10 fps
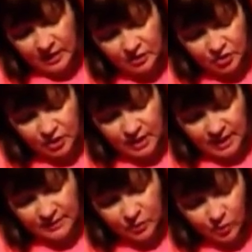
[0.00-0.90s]
I'll show you
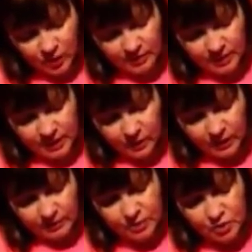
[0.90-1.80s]
guys in 1 minute
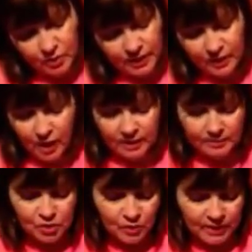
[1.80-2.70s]
what I'm doing. And all
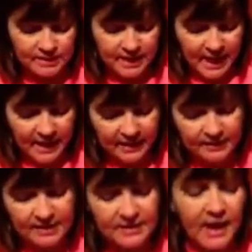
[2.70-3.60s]
I'm doing is
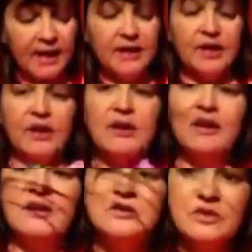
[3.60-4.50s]
adding these on here.
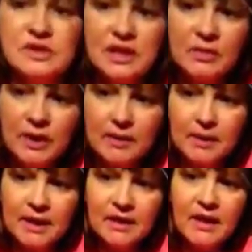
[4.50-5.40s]
So see what I
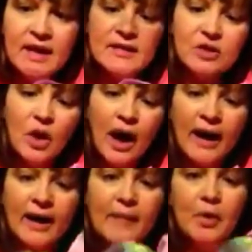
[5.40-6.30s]
mean? So
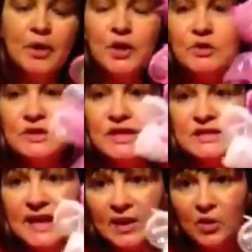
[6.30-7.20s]
I'm only using the
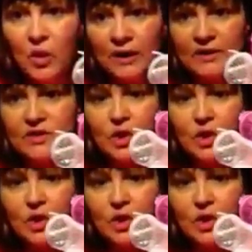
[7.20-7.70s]
center one.